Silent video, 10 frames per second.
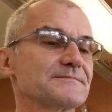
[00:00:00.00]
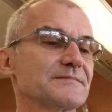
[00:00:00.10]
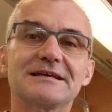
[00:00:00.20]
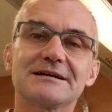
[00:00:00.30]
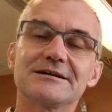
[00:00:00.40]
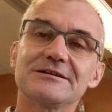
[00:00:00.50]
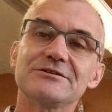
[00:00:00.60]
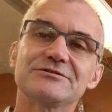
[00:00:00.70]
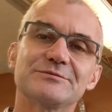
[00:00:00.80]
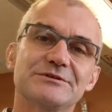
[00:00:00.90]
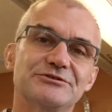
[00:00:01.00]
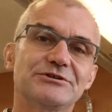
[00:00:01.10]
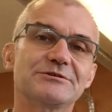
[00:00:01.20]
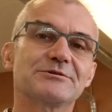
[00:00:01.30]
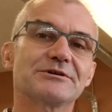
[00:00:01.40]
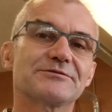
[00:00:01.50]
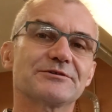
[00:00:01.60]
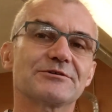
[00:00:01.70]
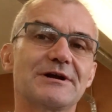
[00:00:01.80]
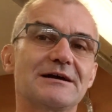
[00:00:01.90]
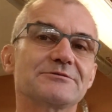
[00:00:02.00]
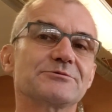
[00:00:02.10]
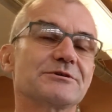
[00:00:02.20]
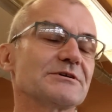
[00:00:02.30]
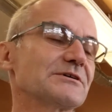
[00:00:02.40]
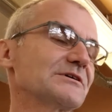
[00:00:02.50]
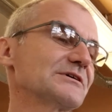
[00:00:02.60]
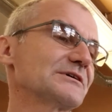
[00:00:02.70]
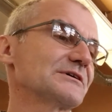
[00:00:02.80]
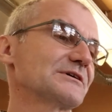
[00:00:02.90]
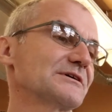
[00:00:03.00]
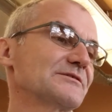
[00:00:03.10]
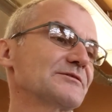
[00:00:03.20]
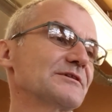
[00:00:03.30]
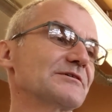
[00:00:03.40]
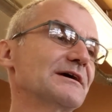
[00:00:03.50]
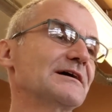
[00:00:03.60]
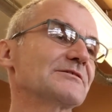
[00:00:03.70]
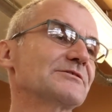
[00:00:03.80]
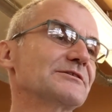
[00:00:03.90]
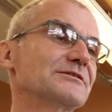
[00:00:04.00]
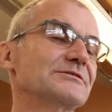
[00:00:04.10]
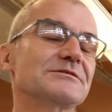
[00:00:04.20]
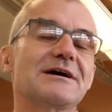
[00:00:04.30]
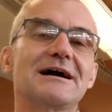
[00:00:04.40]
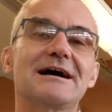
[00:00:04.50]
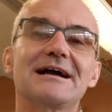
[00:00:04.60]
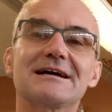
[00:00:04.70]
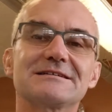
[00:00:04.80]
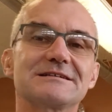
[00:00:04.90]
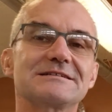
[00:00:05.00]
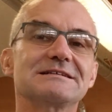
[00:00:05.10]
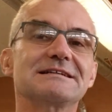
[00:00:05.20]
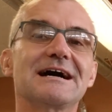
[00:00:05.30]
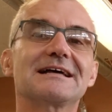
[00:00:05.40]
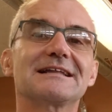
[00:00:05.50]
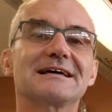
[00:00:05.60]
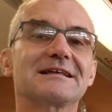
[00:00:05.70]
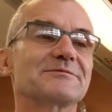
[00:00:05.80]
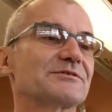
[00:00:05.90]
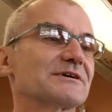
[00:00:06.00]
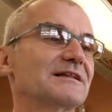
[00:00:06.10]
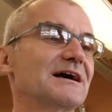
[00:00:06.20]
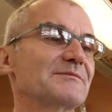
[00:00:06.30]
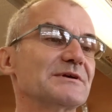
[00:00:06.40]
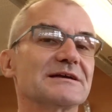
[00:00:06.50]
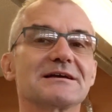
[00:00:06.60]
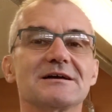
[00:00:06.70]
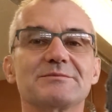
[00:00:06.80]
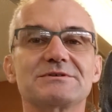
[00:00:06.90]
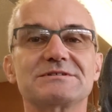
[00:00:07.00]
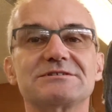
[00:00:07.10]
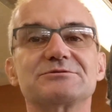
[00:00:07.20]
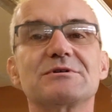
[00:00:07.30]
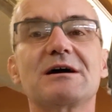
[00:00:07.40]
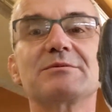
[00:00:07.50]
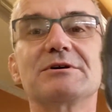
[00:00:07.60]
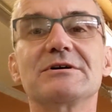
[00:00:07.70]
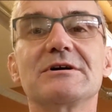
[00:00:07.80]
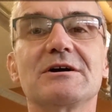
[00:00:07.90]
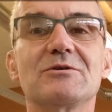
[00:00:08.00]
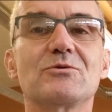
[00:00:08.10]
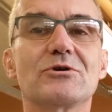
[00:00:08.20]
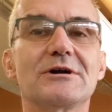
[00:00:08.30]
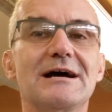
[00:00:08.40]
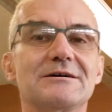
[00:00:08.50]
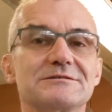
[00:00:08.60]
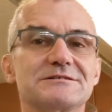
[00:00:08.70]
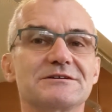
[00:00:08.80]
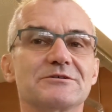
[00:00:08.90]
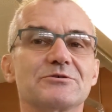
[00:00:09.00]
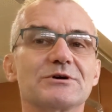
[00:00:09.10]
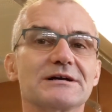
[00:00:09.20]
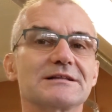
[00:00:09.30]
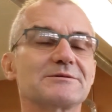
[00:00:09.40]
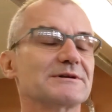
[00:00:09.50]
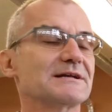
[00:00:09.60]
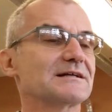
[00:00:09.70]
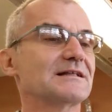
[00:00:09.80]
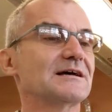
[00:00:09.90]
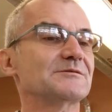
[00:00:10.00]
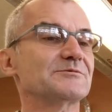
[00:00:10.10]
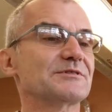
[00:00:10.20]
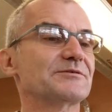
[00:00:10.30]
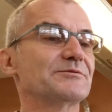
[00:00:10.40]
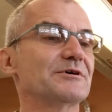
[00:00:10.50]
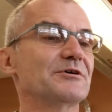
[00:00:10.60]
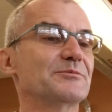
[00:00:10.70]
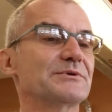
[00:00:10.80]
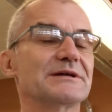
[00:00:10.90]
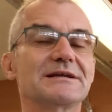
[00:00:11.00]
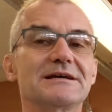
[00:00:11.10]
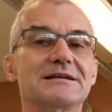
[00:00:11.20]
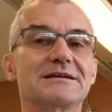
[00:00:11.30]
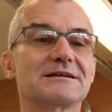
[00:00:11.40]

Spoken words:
I think I'm going to use them in tree work for groundwork, for the ground crew. I actually did not like them for climbing because this rubber wore out so quickly when I climbed with the rope in it.